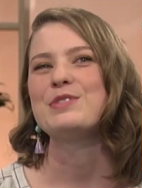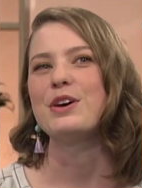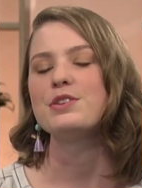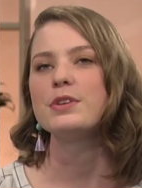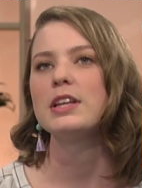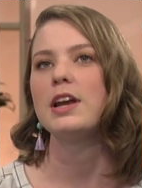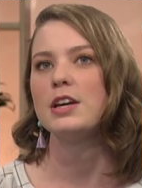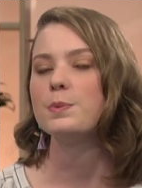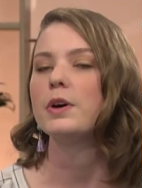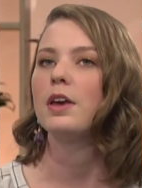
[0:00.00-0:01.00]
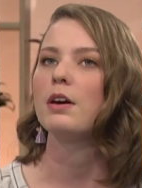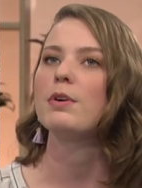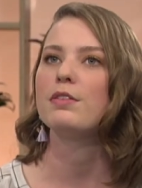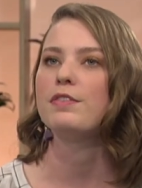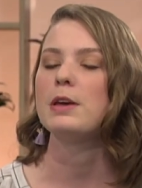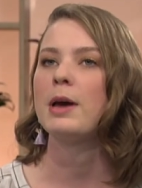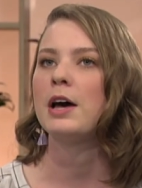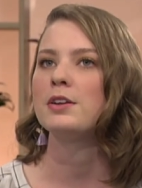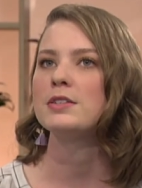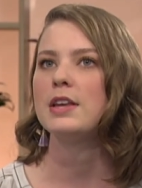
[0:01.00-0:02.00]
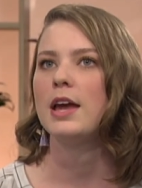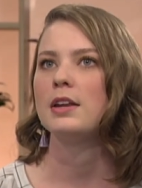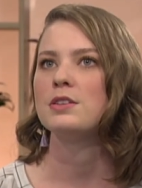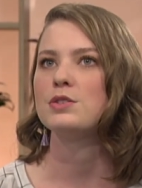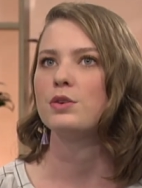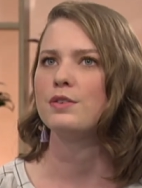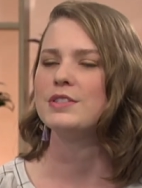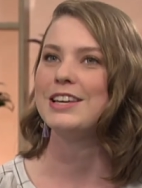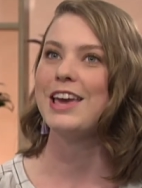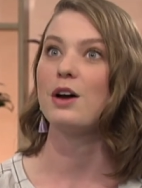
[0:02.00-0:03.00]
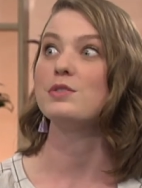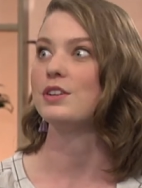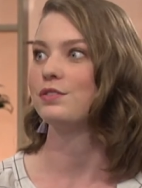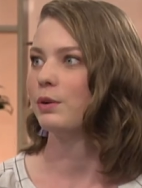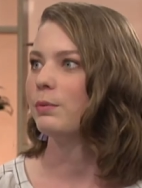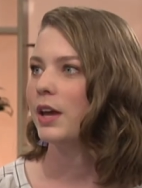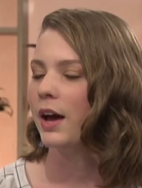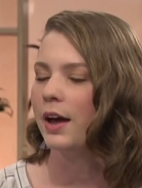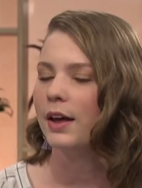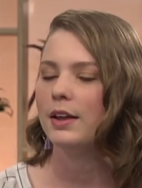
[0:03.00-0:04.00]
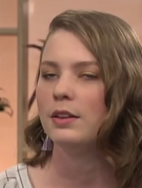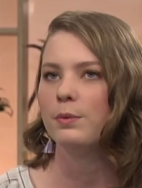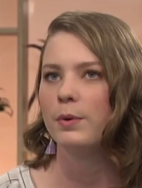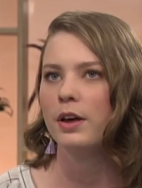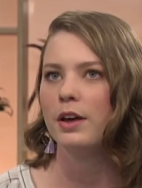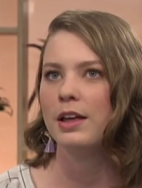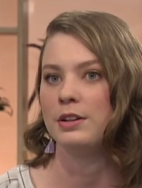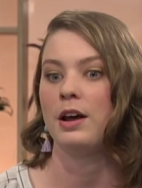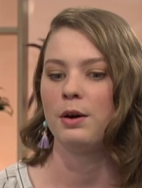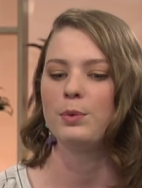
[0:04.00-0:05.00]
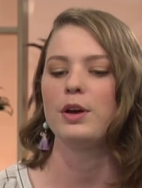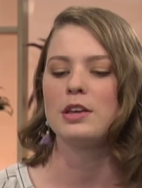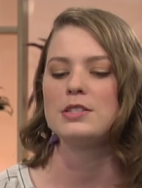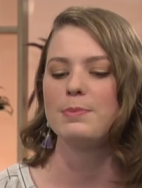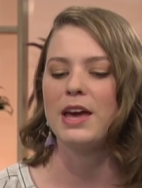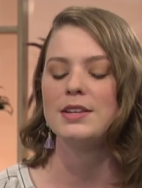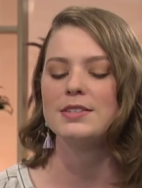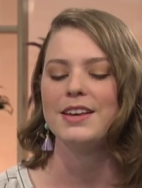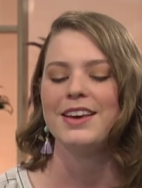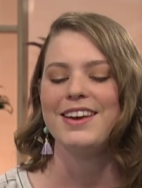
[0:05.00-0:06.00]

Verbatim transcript: so it's really nice working with females and sort of seeing how different we are in the work in our working space.